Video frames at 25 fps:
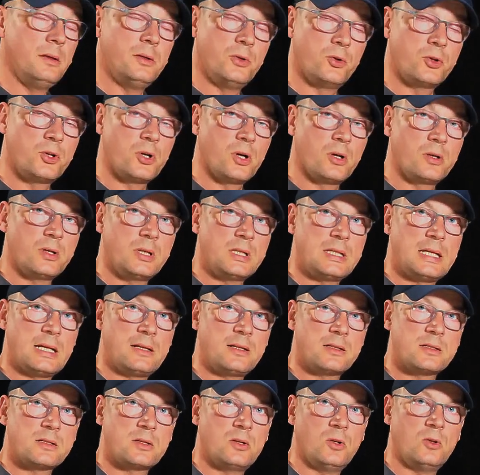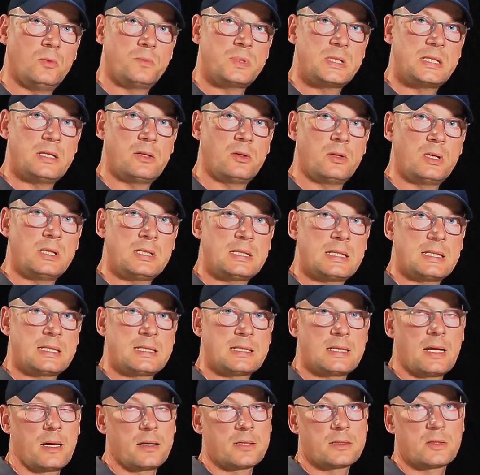Newton Telescope series, the
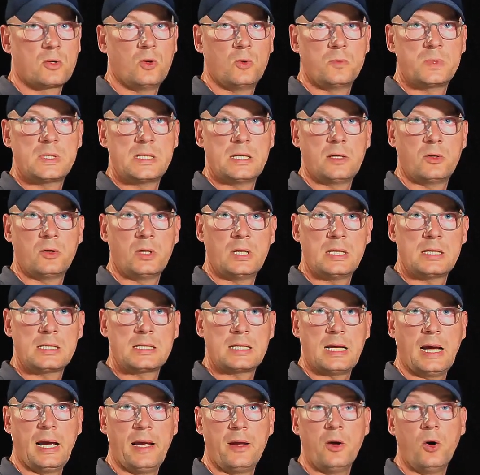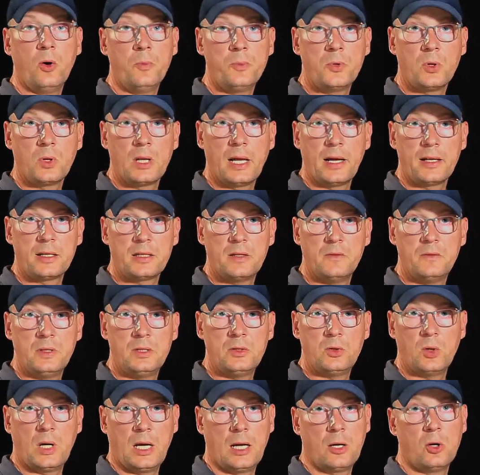Starscope series. I hope you liked the
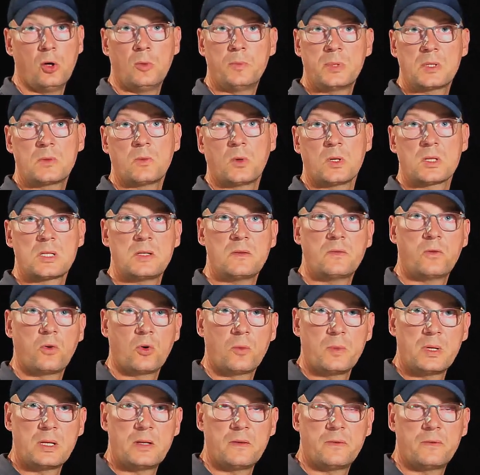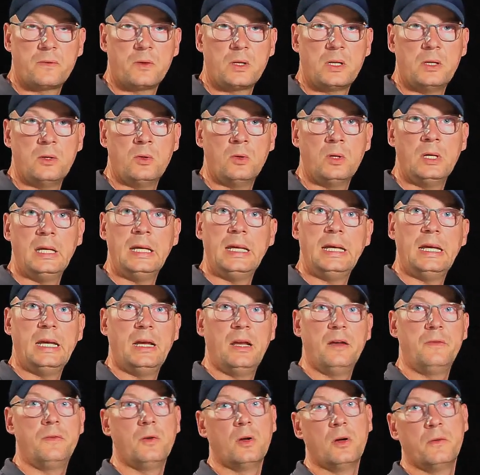video. I hope it was informative for you.
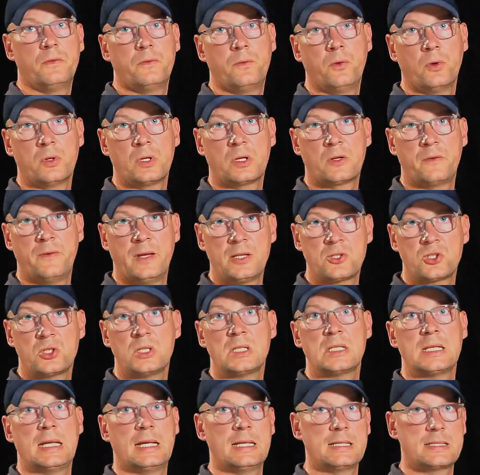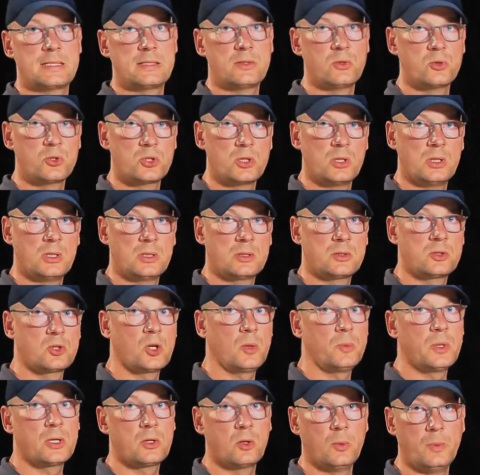If you have further questions, as usual,
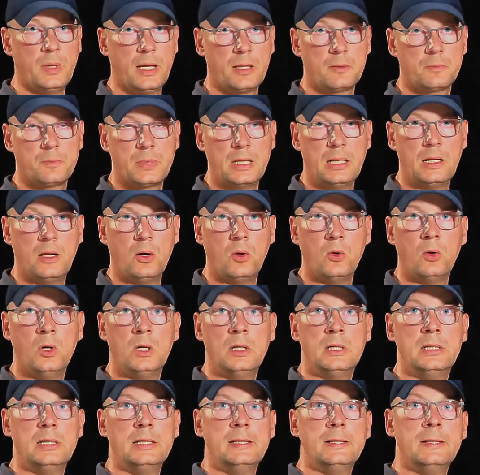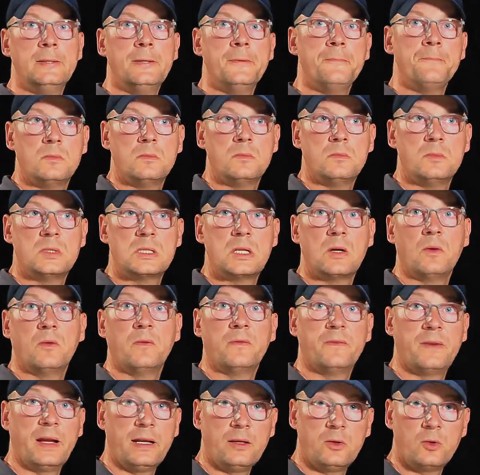drop a comment below. So
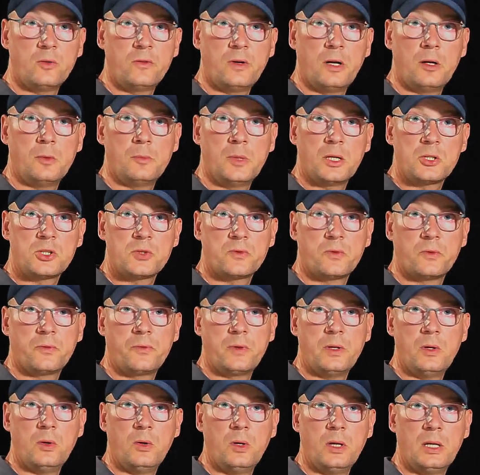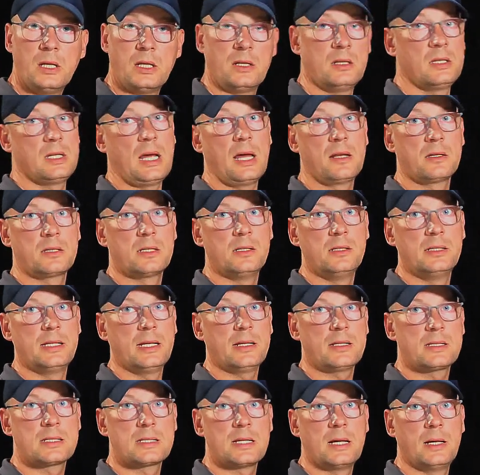thank you very much for viewing and until
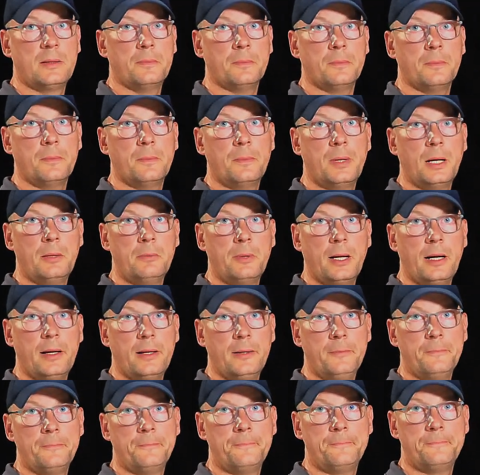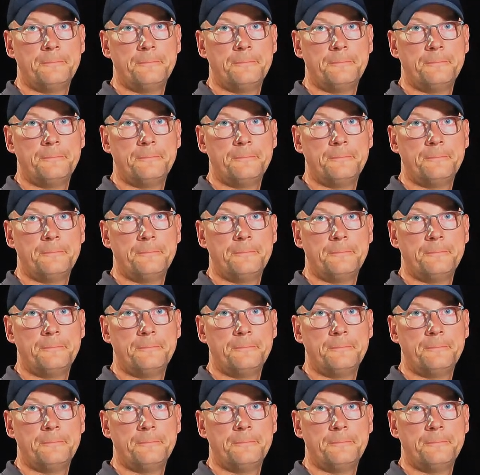next time. Bye bye.